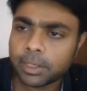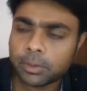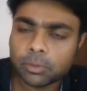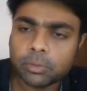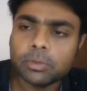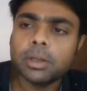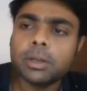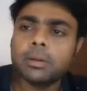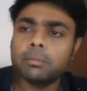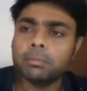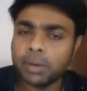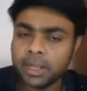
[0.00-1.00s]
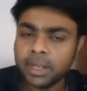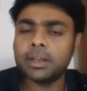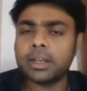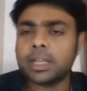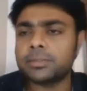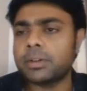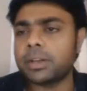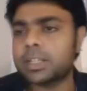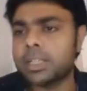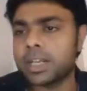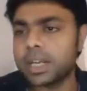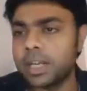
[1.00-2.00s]
tried to bring in as
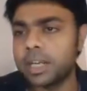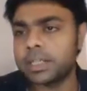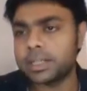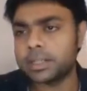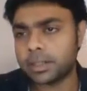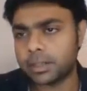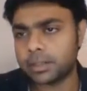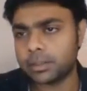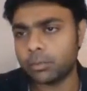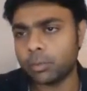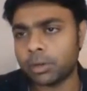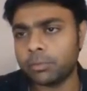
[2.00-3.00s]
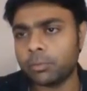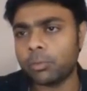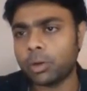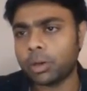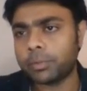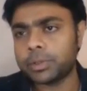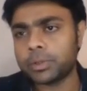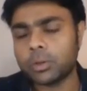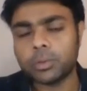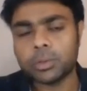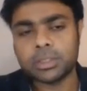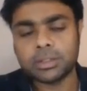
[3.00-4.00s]
far as the regulations are concerned. One, what
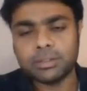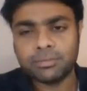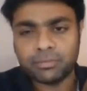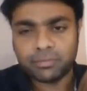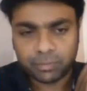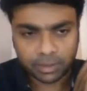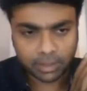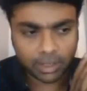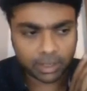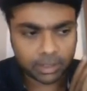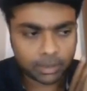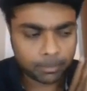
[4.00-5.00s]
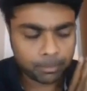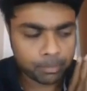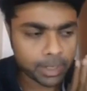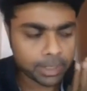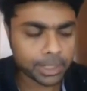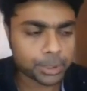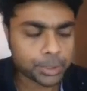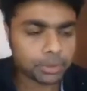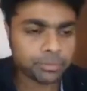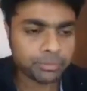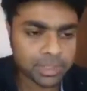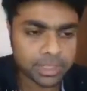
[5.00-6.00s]
we saw was
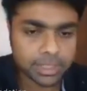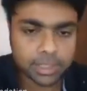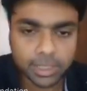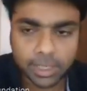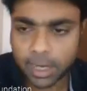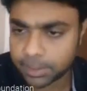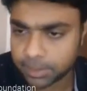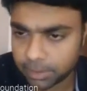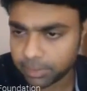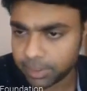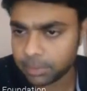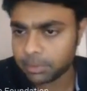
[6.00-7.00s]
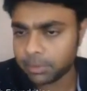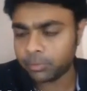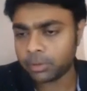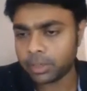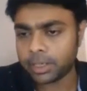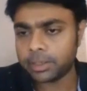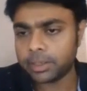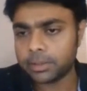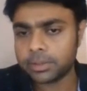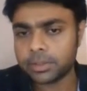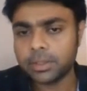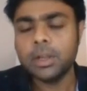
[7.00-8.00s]
making sure physical cash is available for
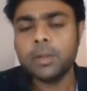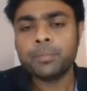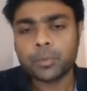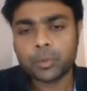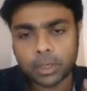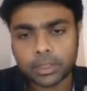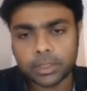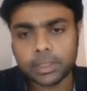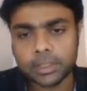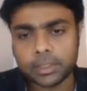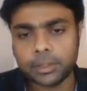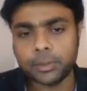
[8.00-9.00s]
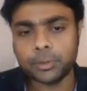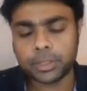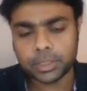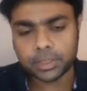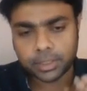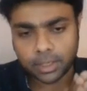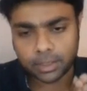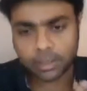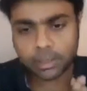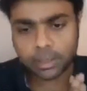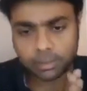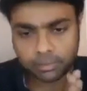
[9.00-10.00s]
lenders, so that the institutions
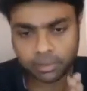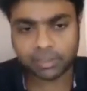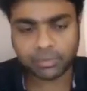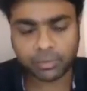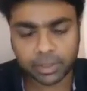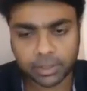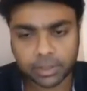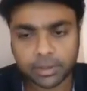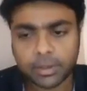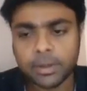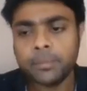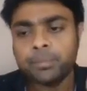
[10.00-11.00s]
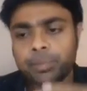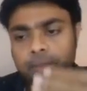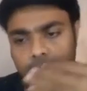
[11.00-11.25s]
are well funded.